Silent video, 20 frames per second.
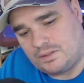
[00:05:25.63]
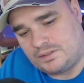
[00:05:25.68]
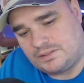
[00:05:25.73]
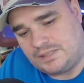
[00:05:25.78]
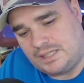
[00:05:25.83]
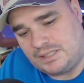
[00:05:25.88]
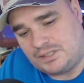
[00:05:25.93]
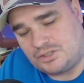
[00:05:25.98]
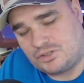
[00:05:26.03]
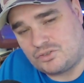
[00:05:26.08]

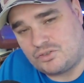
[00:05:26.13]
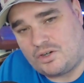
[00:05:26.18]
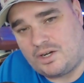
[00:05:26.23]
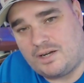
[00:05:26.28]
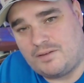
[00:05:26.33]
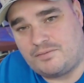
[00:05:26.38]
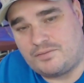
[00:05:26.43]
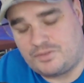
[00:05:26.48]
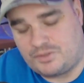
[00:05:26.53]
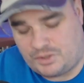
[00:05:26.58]
Test
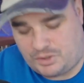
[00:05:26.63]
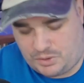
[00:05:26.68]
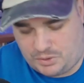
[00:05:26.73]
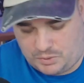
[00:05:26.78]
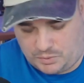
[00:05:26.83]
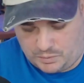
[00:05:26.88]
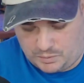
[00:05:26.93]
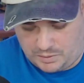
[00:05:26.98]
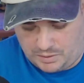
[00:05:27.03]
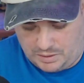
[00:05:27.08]
Drive
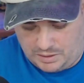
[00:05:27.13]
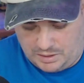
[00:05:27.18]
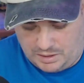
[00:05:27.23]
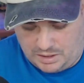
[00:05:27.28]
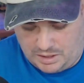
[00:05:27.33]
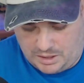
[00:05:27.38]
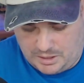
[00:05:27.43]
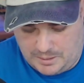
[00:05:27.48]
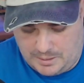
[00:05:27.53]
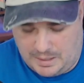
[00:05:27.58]
2.
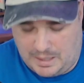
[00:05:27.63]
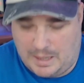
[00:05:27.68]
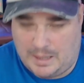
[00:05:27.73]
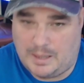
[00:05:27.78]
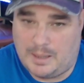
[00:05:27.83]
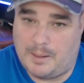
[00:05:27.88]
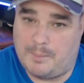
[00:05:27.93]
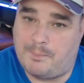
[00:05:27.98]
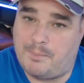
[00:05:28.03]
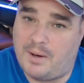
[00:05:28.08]

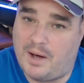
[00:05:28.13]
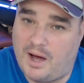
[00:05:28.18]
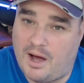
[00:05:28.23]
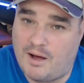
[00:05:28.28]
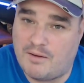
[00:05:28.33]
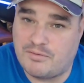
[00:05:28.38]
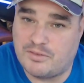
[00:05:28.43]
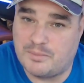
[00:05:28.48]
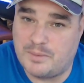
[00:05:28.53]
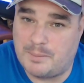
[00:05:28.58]

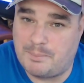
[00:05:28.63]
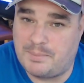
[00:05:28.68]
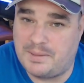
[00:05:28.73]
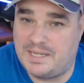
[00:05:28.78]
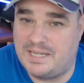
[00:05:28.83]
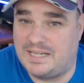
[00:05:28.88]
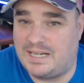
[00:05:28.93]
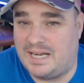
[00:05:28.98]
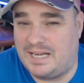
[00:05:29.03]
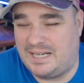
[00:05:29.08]
Apart from it
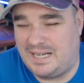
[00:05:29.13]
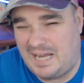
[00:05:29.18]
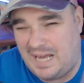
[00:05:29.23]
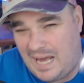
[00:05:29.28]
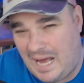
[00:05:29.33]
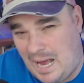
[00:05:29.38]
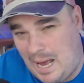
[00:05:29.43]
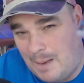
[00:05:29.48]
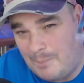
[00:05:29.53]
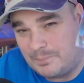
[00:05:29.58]
being an
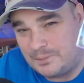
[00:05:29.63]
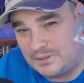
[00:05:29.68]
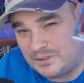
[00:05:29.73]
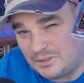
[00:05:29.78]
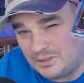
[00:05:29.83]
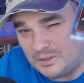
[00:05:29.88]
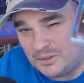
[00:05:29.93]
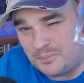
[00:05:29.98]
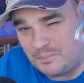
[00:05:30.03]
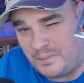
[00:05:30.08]

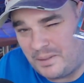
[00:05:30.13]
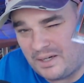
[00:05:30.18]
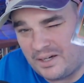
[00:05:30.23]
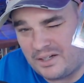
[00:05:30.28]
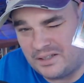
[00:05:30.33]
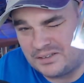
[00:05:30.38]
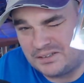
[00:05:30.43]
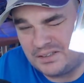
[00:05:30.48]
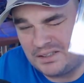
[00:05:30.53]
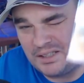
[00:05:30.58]
absolute
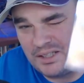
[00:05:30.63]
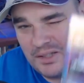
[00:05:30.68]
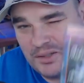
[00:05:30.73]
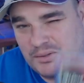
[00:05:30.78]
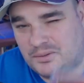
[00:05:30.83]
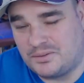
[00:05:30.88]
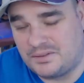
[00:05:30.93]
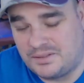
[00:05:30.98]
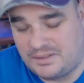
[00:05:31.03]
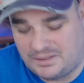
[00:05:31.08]
bugger to
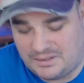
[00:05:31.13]
load,